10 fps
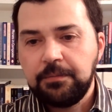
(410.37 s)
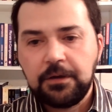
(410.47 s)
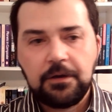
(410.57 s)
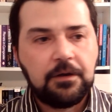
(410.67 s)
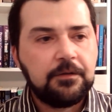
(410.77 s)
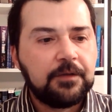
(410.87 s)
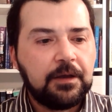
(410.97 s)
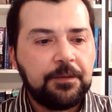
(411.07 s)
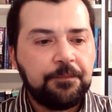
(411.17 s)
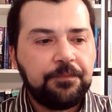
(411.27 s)
because
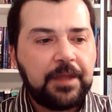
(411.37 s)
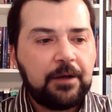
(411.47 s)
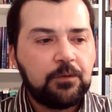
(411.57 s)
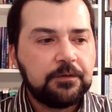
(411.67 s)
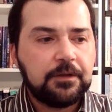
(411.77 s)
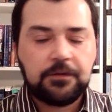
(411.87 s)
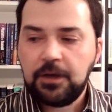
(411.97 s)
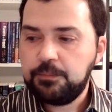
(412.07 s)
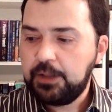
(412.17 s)
that was the time